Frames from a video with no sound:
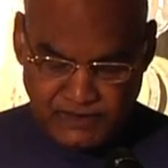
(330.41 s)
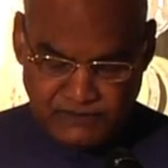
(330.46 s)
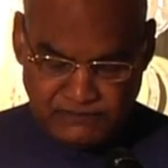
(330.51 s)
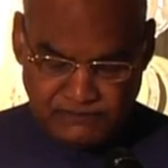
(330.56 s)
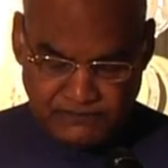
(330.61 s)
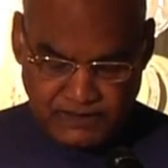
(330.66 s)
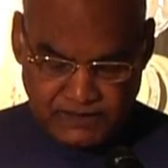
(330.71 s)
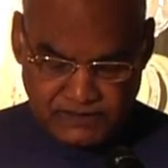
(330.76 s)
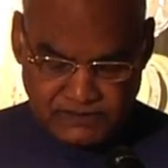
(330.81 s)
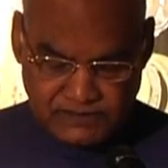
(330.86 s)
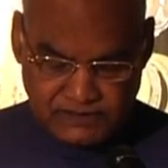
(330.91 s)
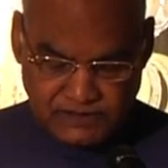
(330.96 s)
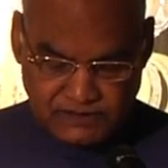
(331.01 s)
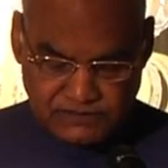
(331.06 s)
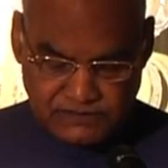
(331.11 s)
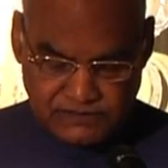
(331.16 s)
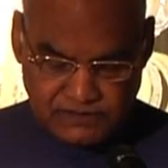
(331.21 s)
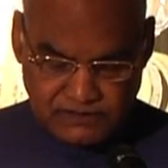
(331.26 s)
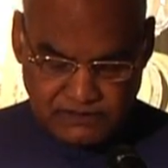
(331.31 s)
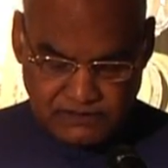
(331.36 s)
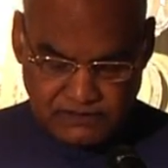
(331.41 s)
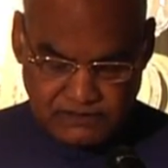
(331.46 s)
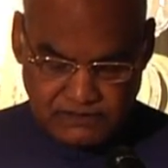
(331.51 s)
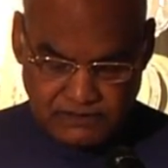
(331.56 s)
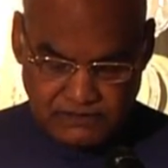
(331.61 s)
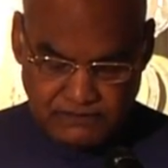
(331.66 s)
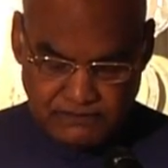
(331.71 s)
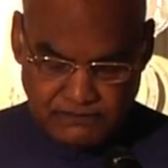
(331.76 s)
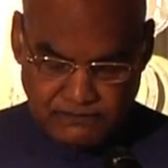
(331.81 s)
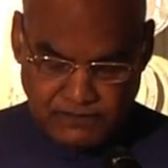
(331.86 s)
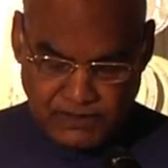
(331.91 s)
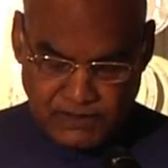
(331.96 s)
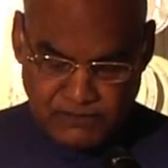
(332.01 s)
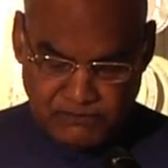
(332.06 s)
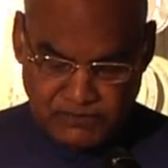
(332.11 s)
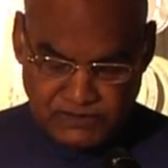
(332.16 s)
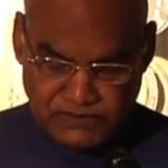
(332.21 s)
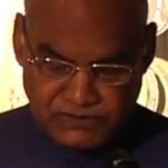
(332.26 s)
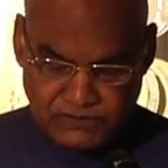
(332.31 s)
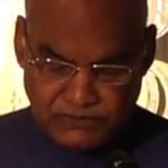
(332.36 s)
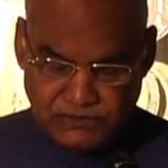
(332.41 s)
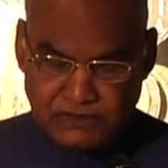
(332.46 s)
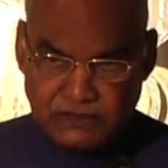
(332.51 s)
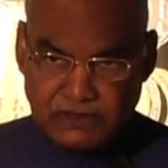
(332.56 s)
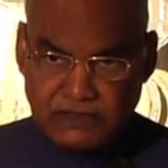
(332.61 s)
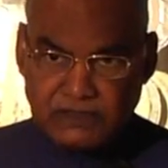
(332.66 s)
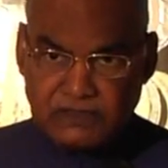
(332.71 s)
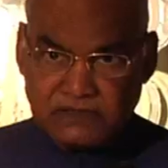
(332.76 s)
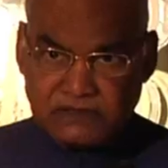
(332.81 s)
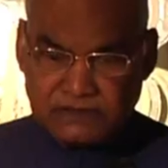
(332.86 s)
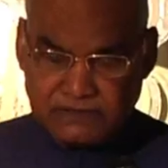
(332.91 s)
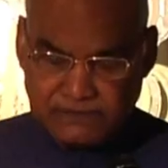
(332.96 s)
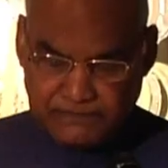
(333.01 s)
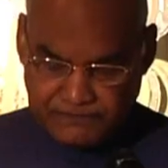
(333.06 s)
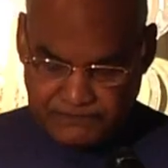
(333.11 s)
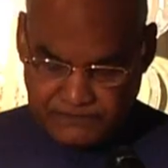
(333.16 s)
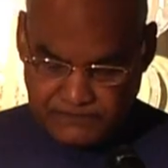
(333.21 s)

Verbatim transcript: infrastructure, pharmaceuticals,